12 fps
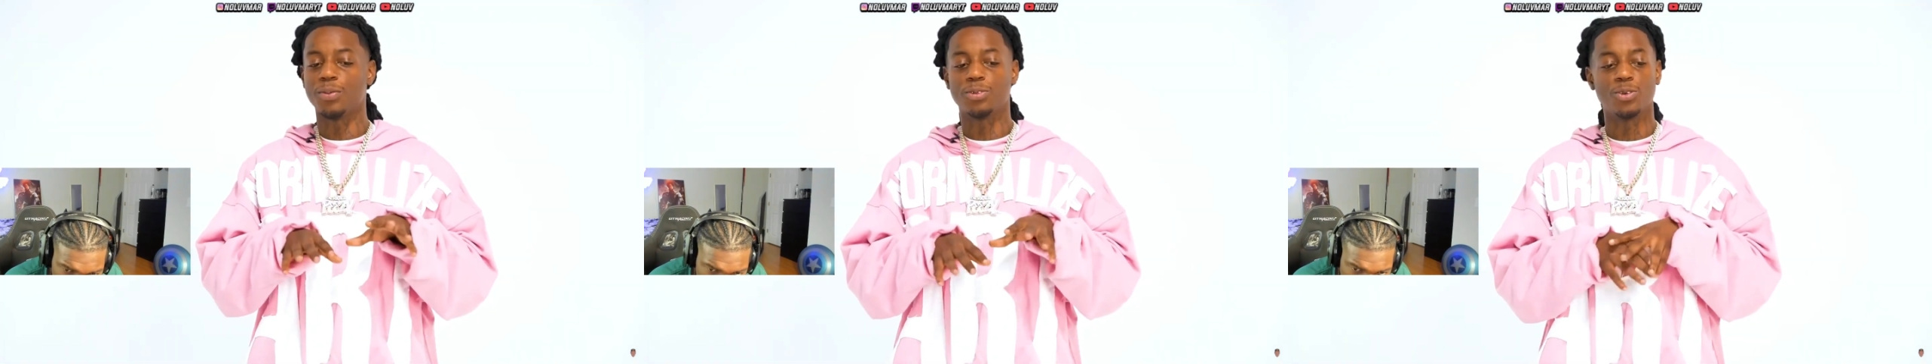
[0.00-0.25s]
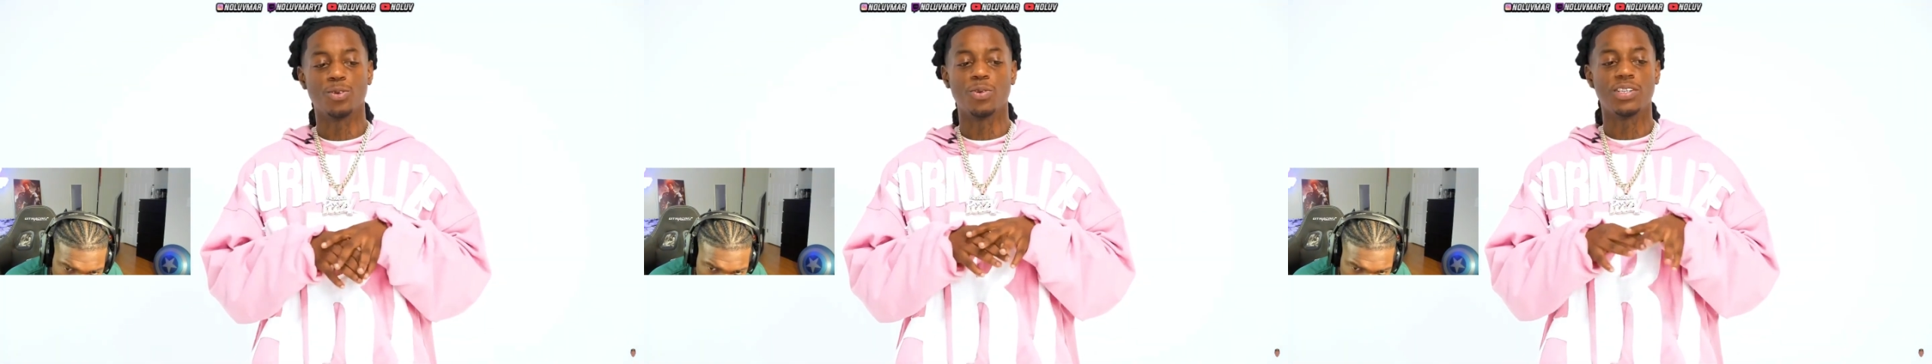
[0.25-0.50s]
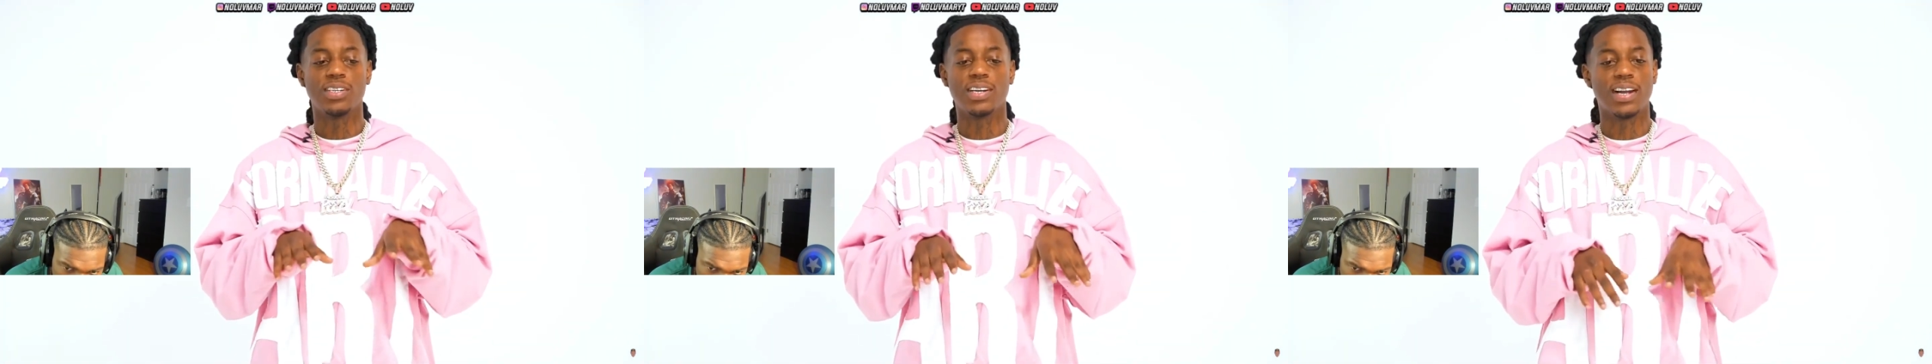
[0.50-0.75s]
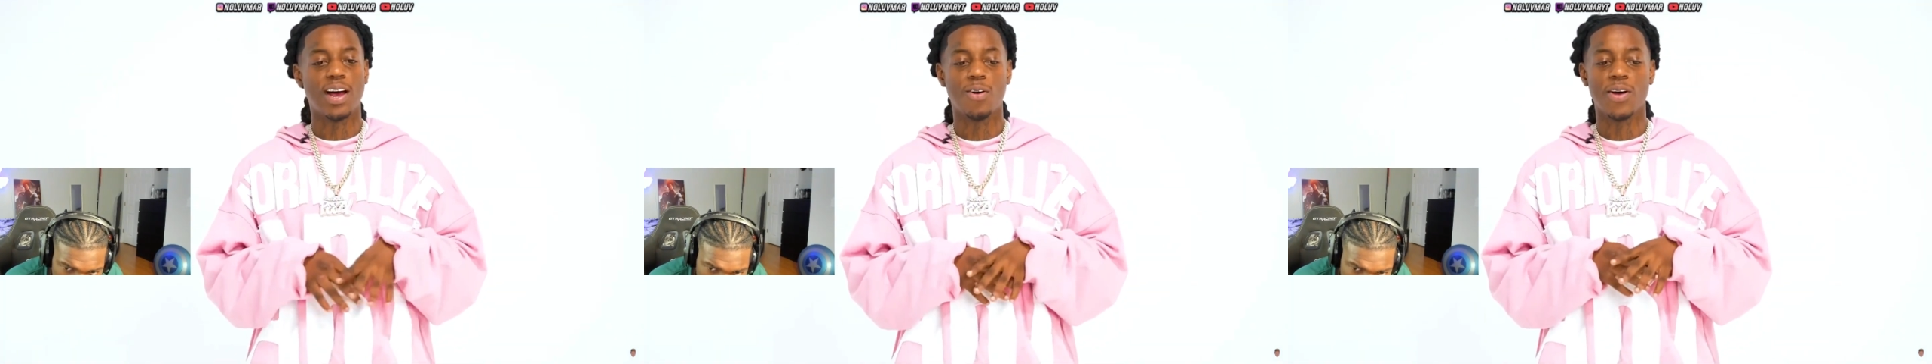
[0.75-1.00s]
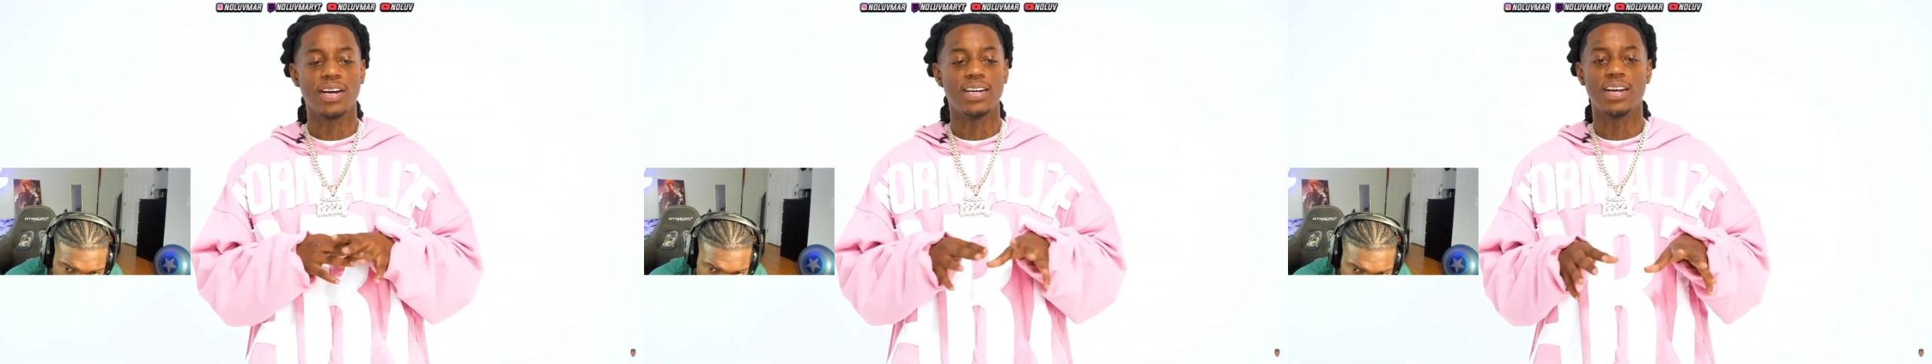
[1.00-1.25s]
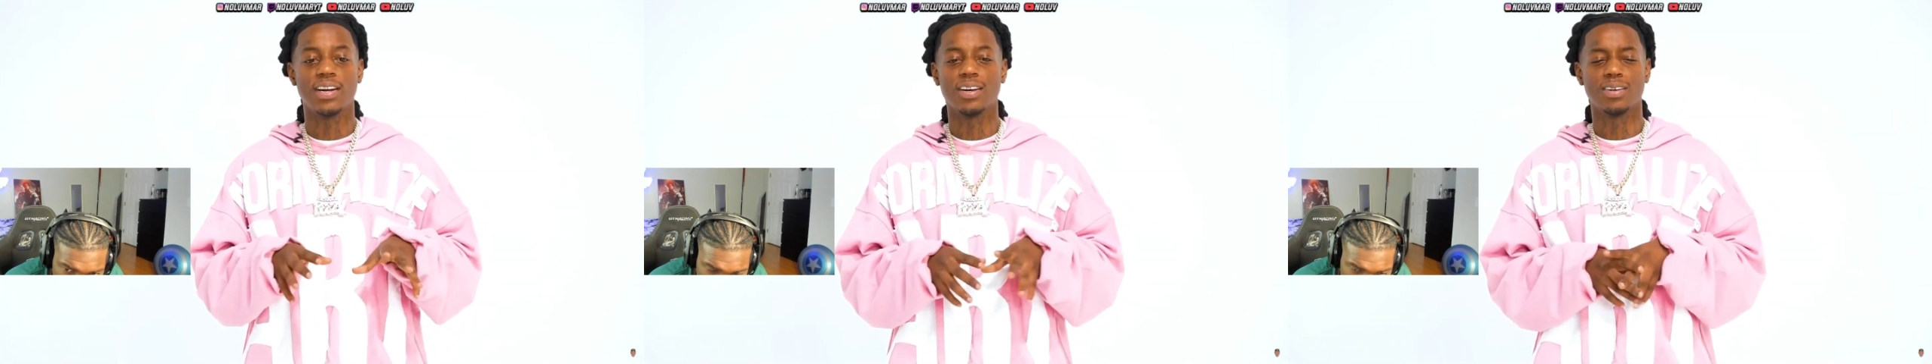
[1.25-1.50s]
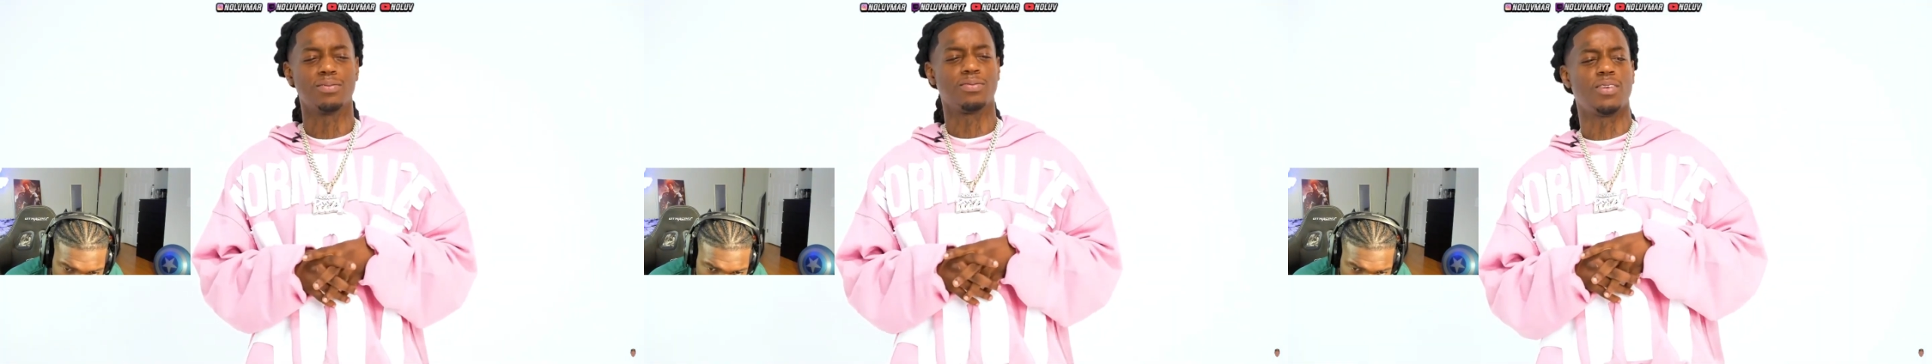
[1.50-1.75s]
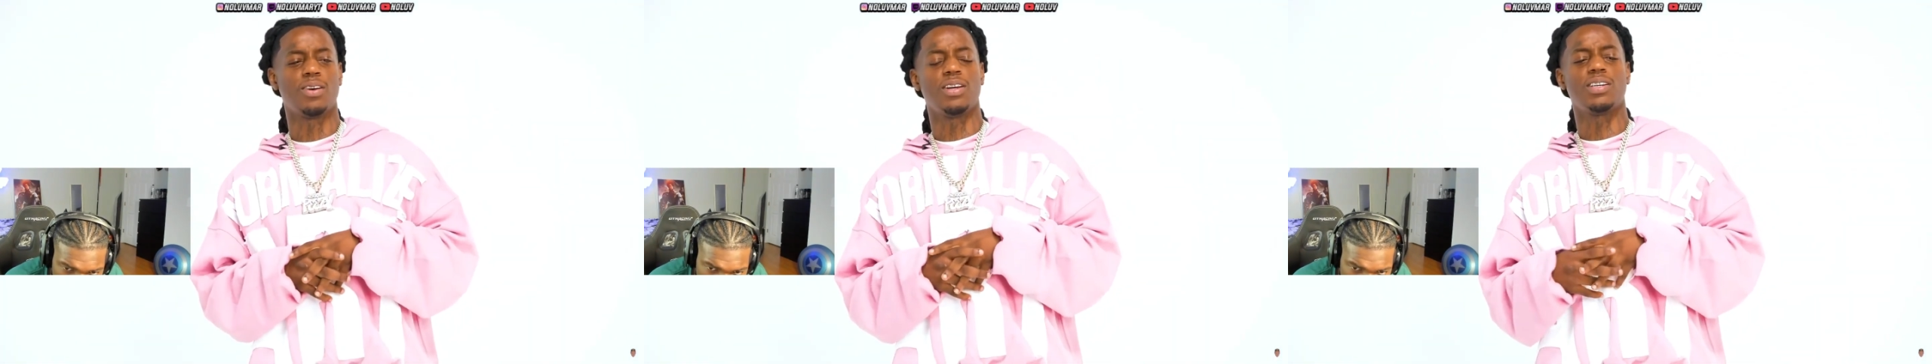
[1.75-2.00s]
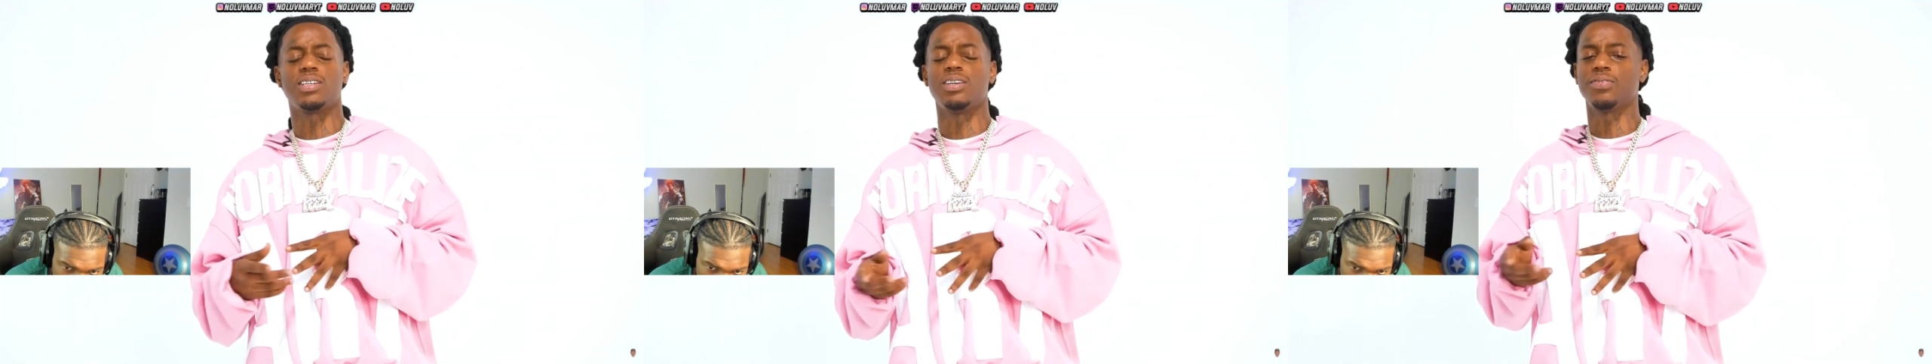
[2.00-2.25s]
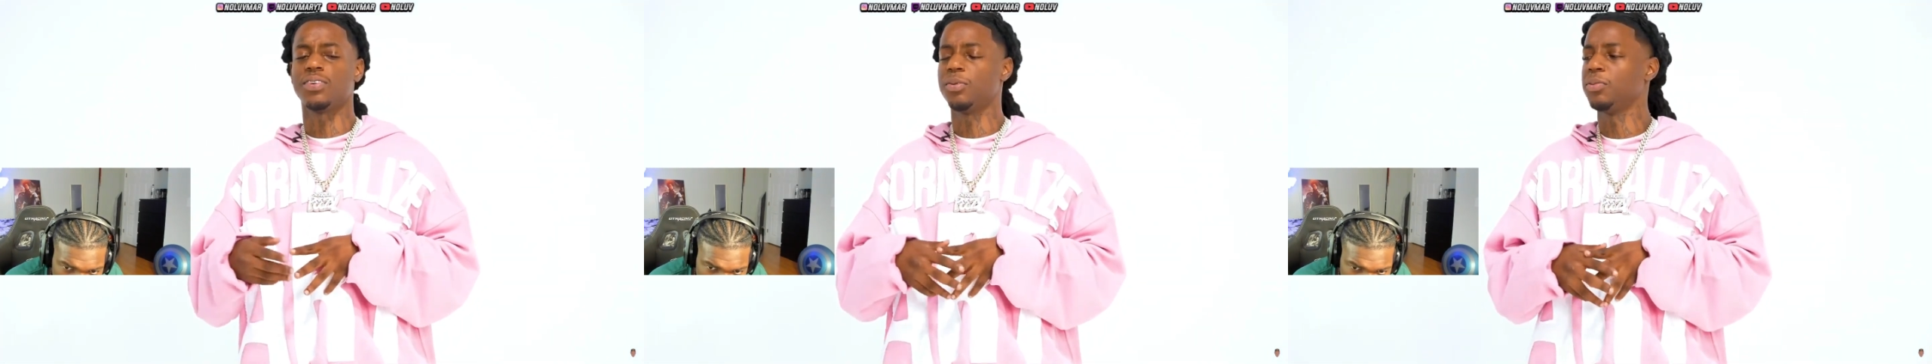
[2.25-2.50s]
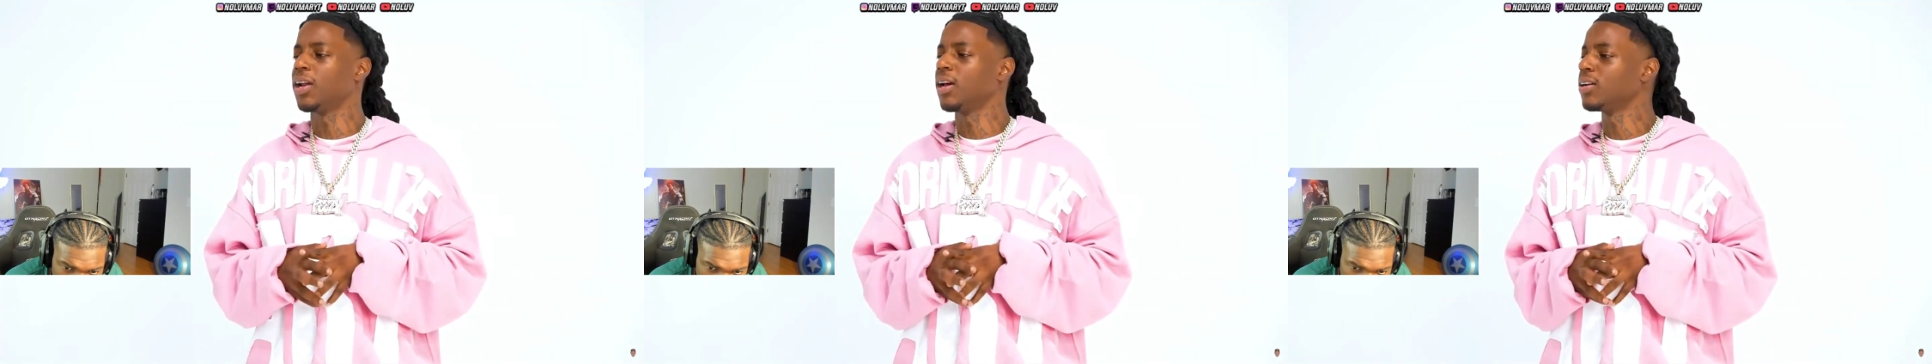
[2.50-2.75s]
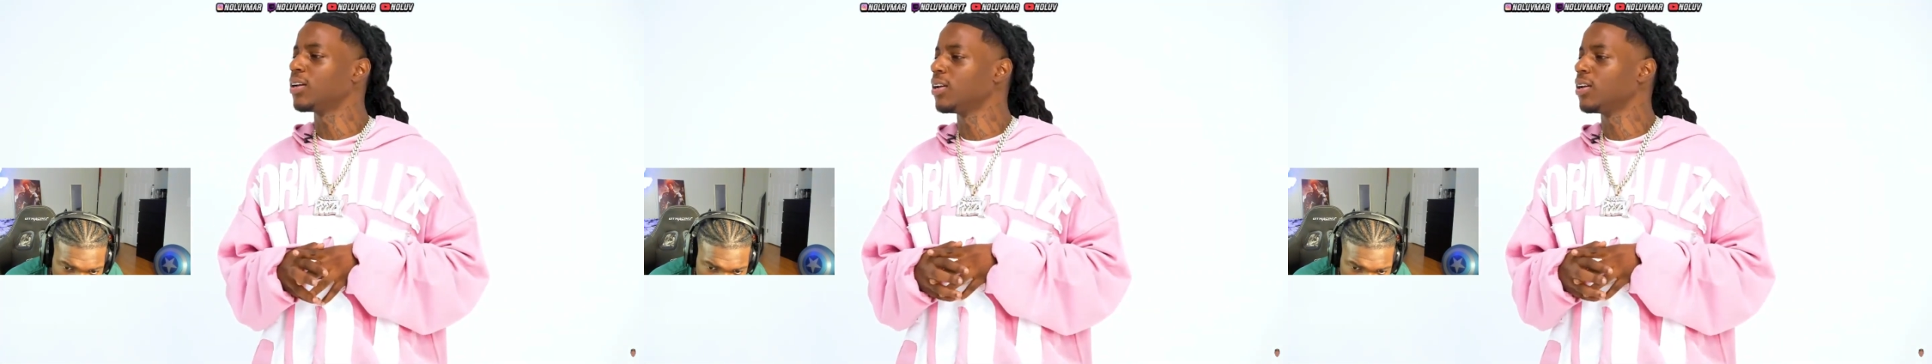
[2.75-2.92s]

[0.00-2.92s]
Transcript: So when we sit down at dinner, oh yeah, she ain't feeling me like that.